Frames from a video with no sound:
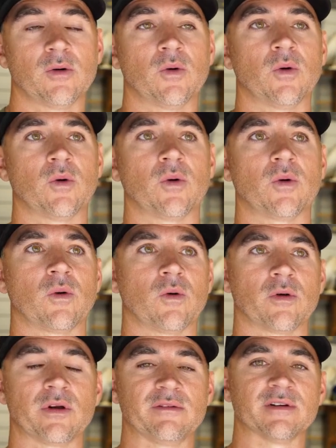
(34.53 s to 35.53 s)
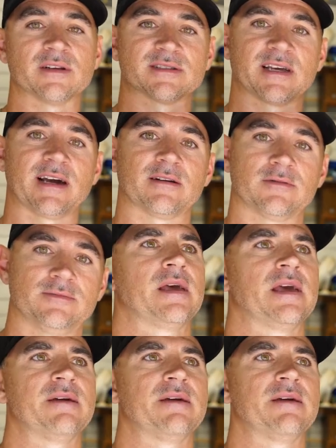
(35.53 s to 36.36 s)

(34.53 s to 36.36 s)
or even a saddle.